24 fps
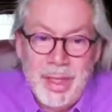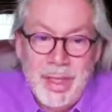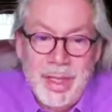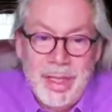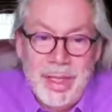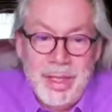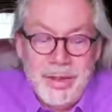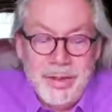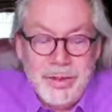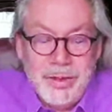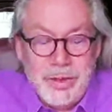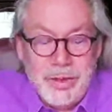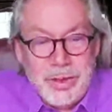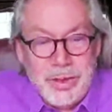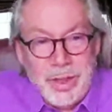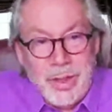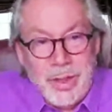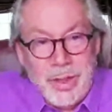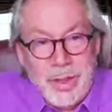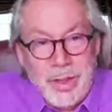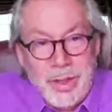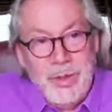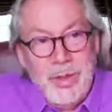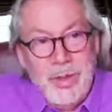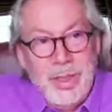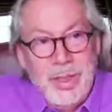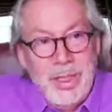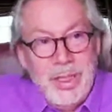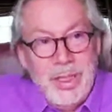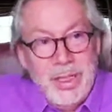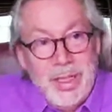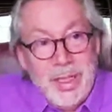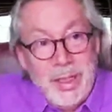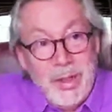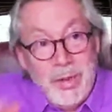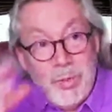and so
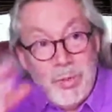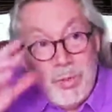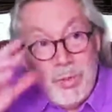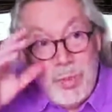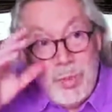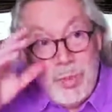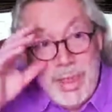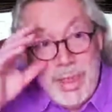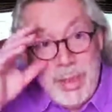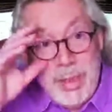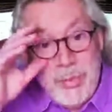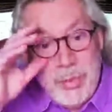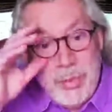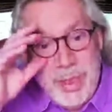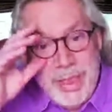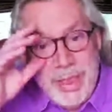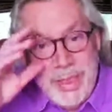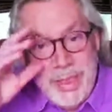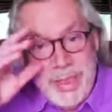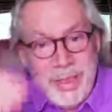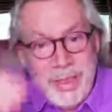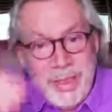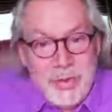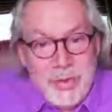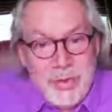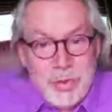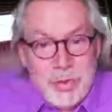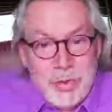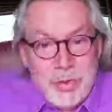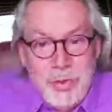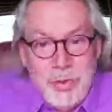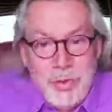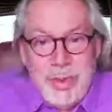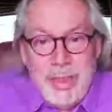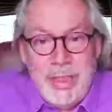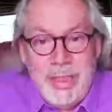we really
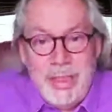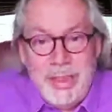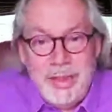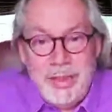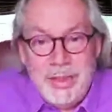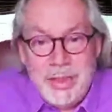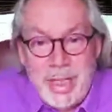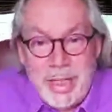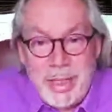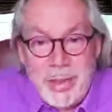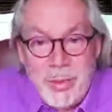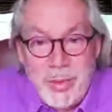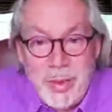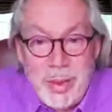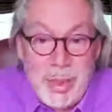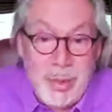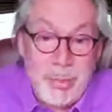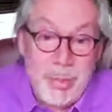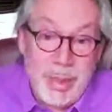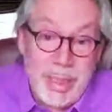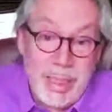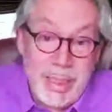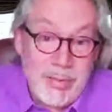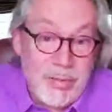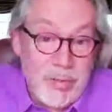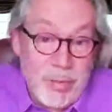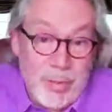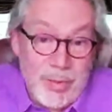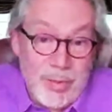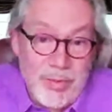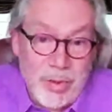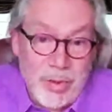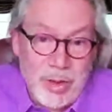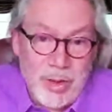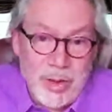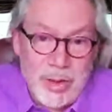truly genuinely believe and
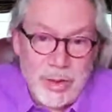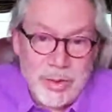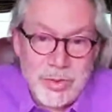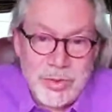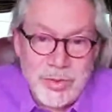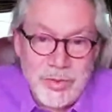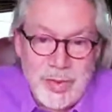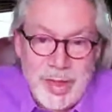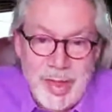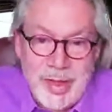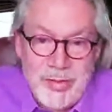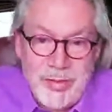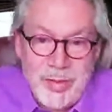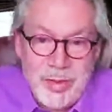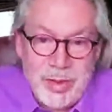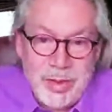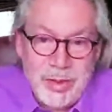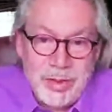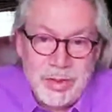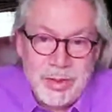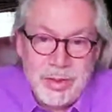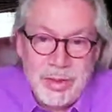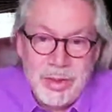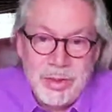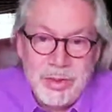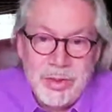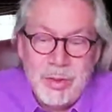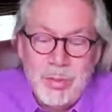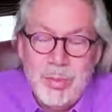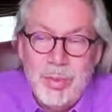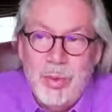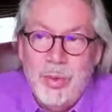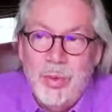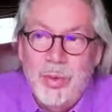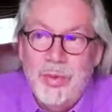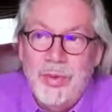we've got lots of evidence to
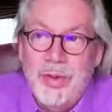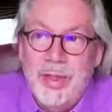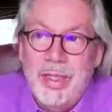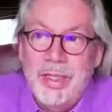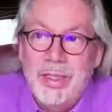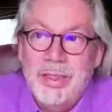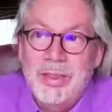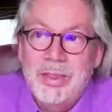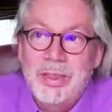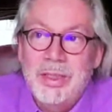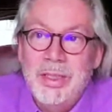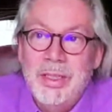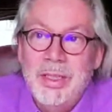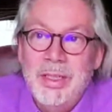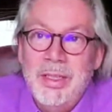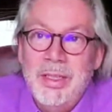support this